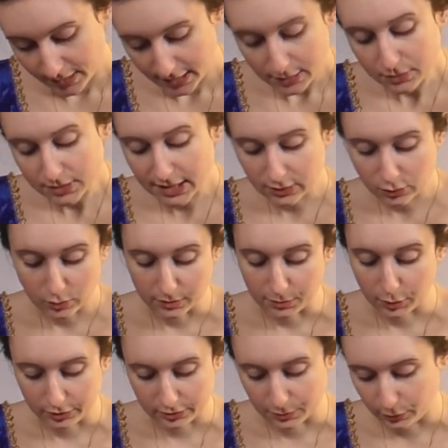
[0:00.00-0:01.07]
It was next to
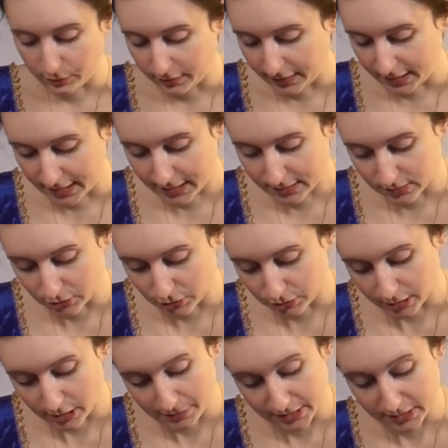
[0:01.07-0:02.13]
impossible that their cousin
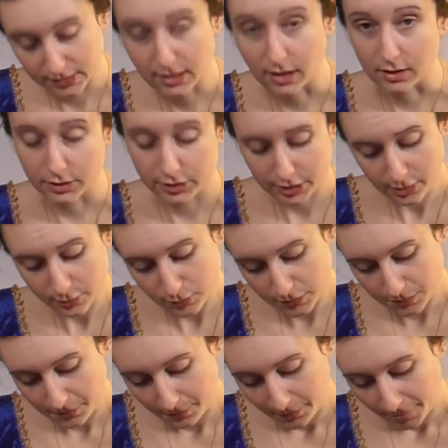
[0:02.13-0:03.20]
should come in a scarlet
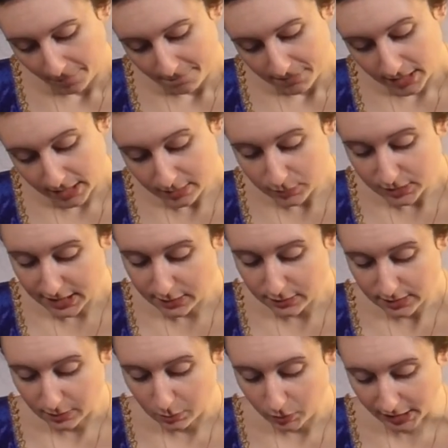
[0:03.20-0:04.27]
coat, and it was now
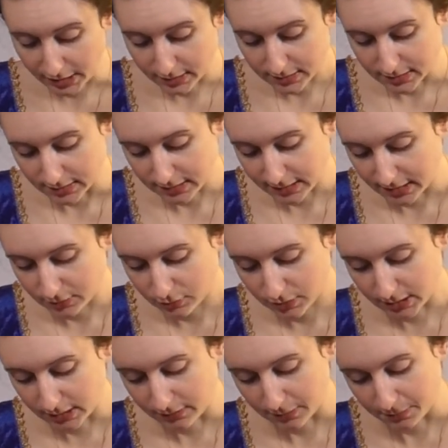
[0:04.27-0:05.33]
some weeks since they had
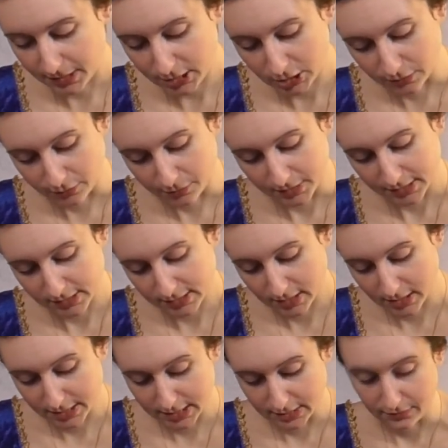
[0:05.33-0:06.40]
received the pleasure from the
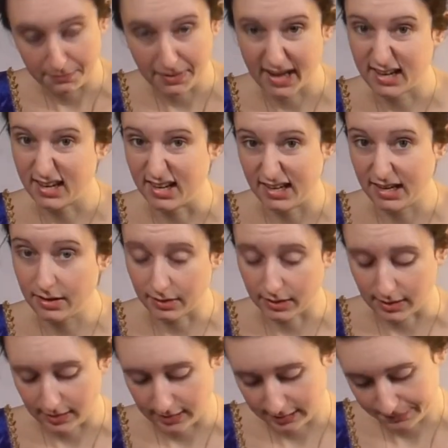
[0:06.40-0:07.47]
society of a man in any other
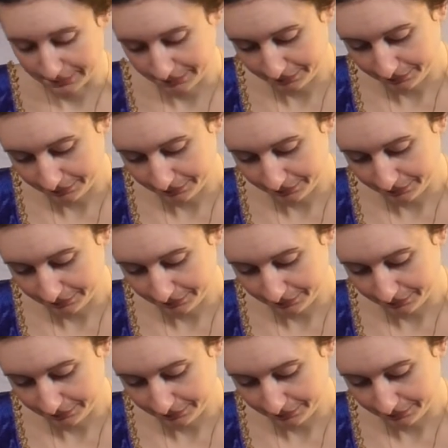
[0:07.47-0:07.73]
colour.